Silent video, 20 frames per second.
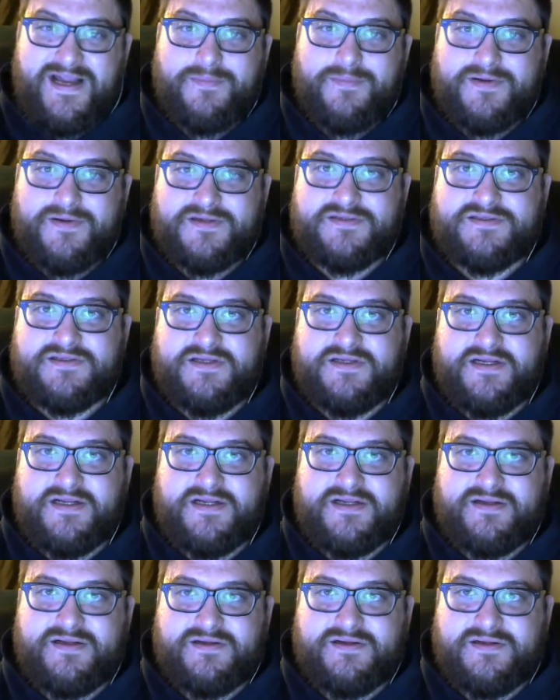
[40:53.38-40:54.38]
but
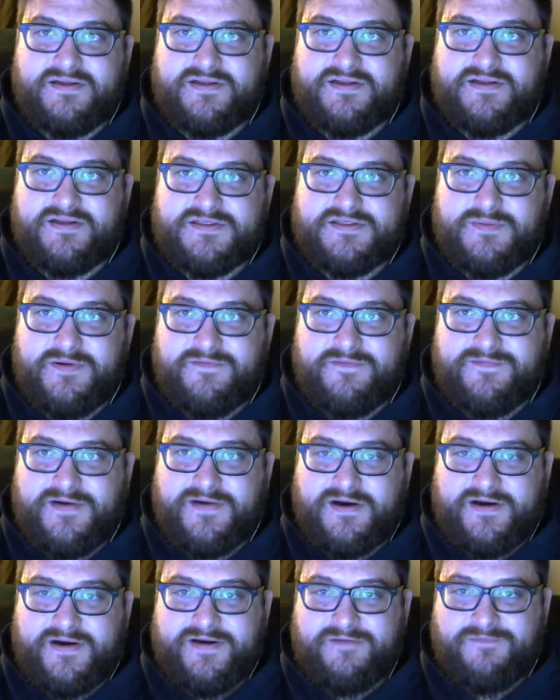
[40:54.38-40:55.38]
to be
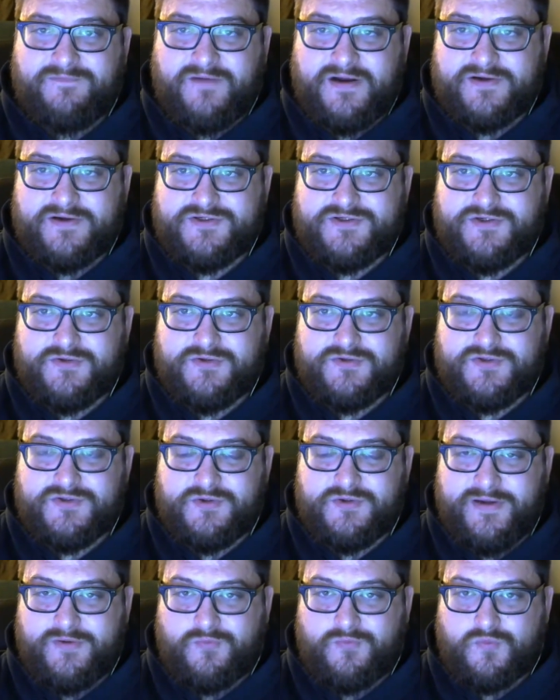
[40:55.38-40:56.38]
fair, he fought dudes who
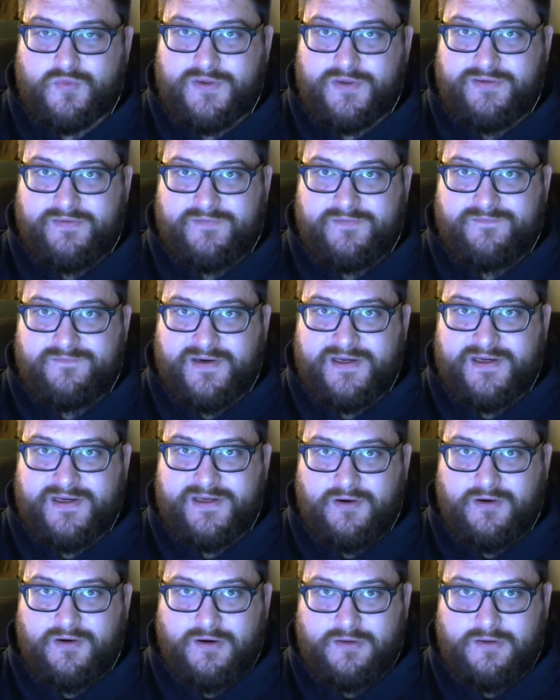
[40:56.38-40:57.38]
hit really fucking hard